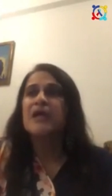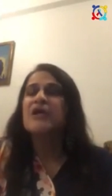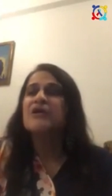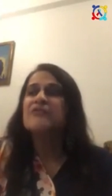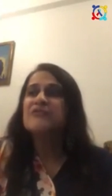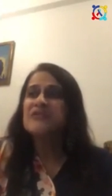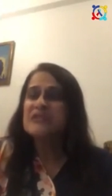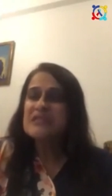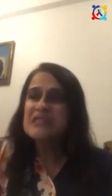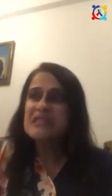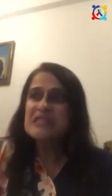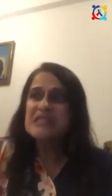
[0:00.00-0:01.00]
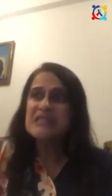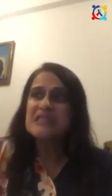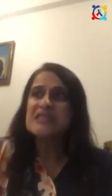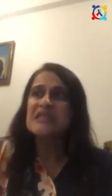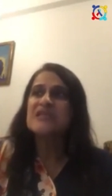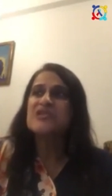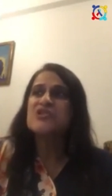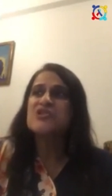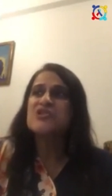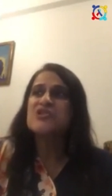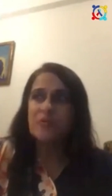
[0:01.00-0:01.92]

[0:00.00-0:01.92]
For instance, tracking an